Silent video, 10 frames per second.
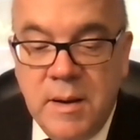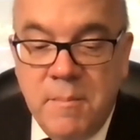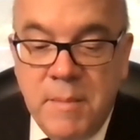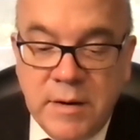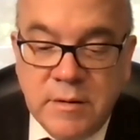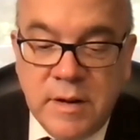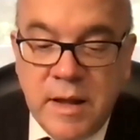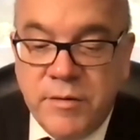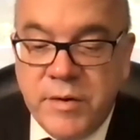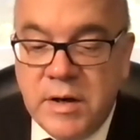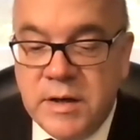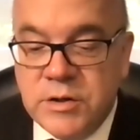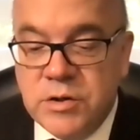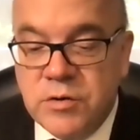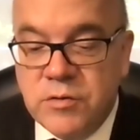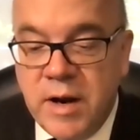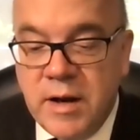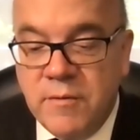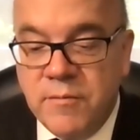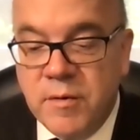mental health and addiction
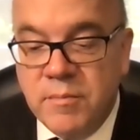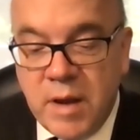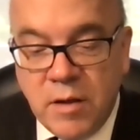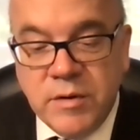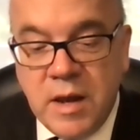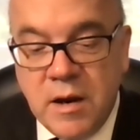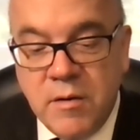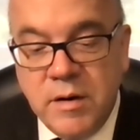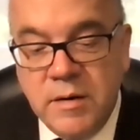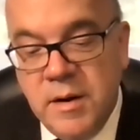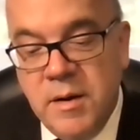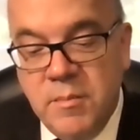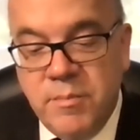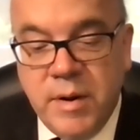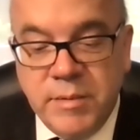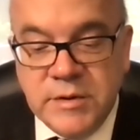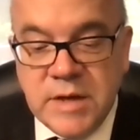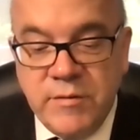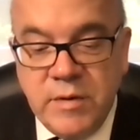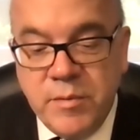training for healthcare and public
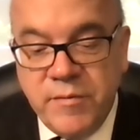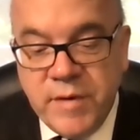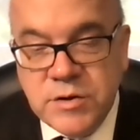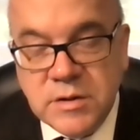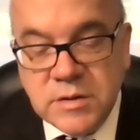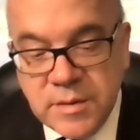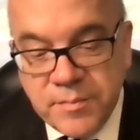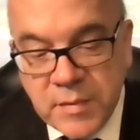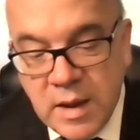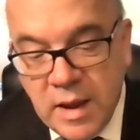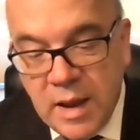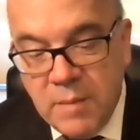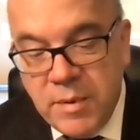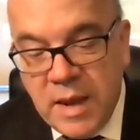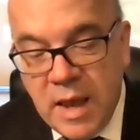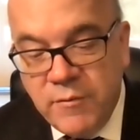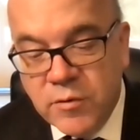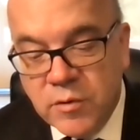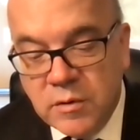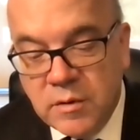safety professionals, and
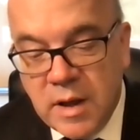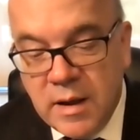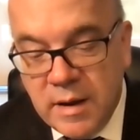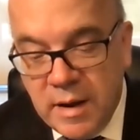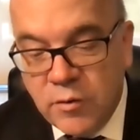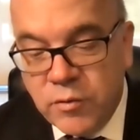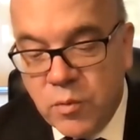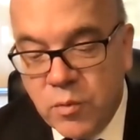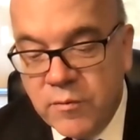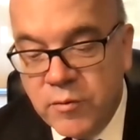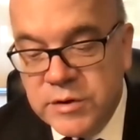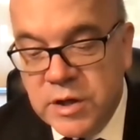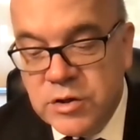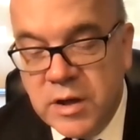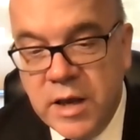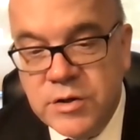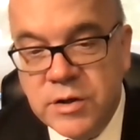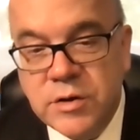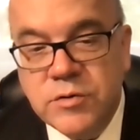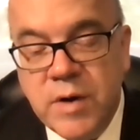behavioral health workforce
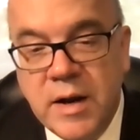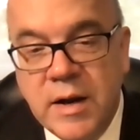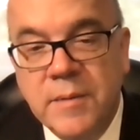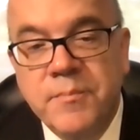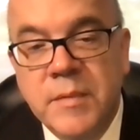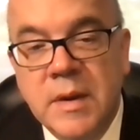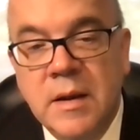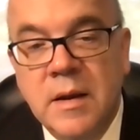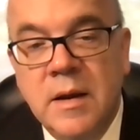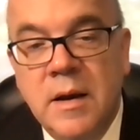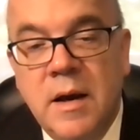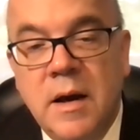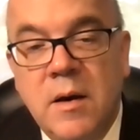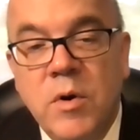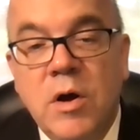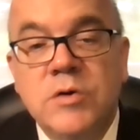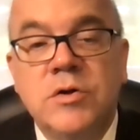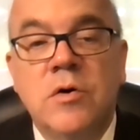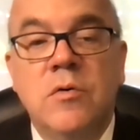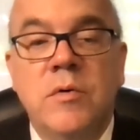education and training. We
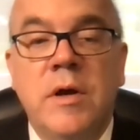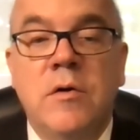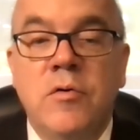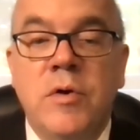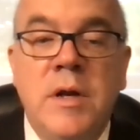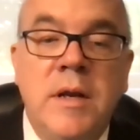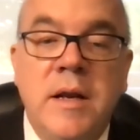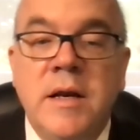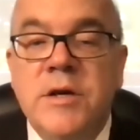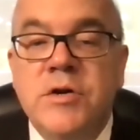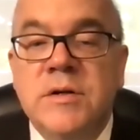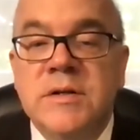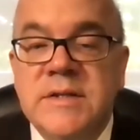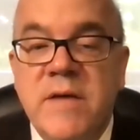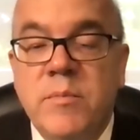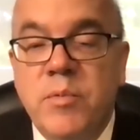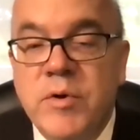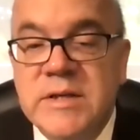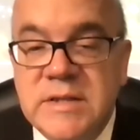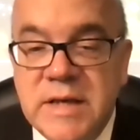also included an additional
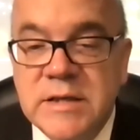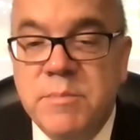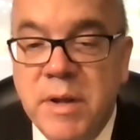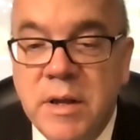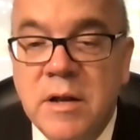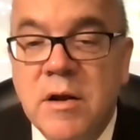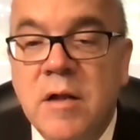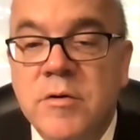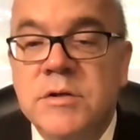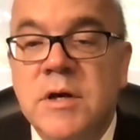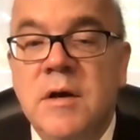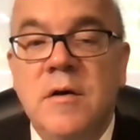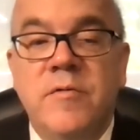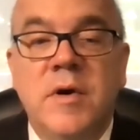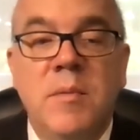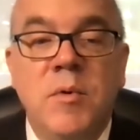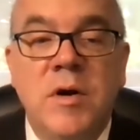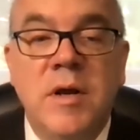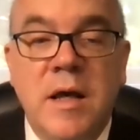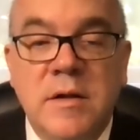$7.6 billion for
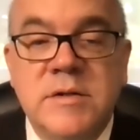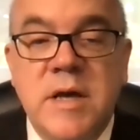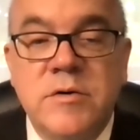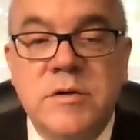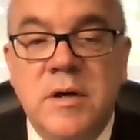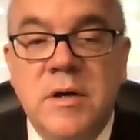community health centers